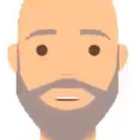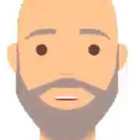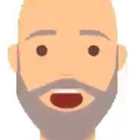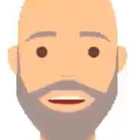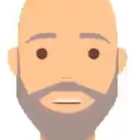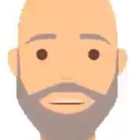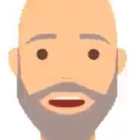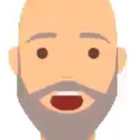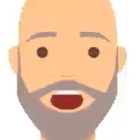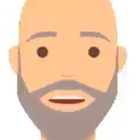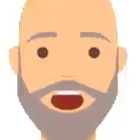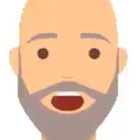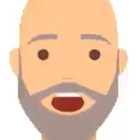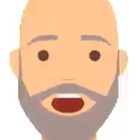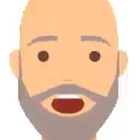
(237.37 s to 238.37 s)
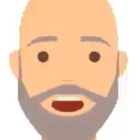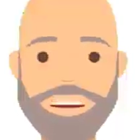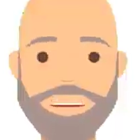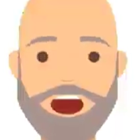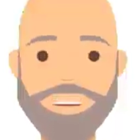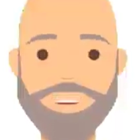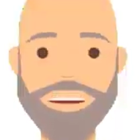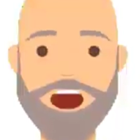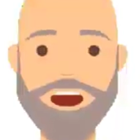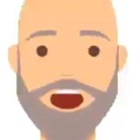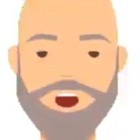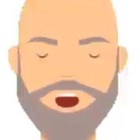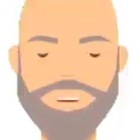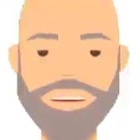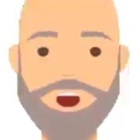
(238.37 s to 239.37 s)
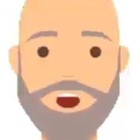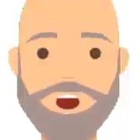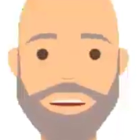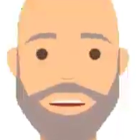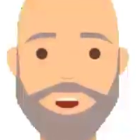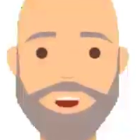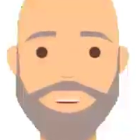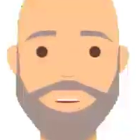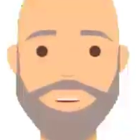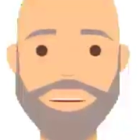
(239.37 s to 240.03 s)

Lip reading: Right, here's where I'm going to start putting in information